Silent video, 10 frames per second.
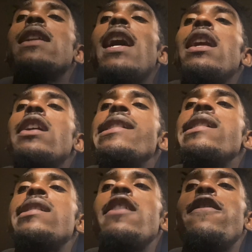lot of
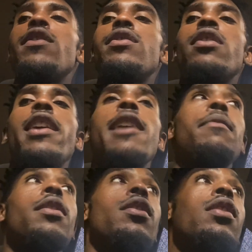good shit from the start
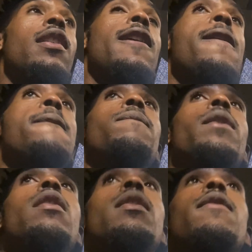happening, girl. Like,
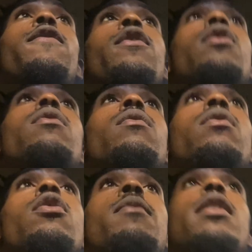I don't give a fuck.
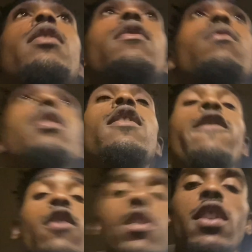No matter what the
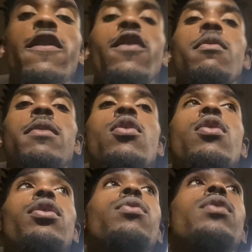fuck nigga finna be
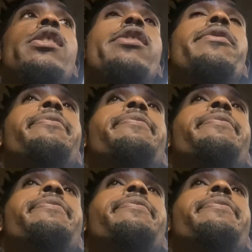going through, girl.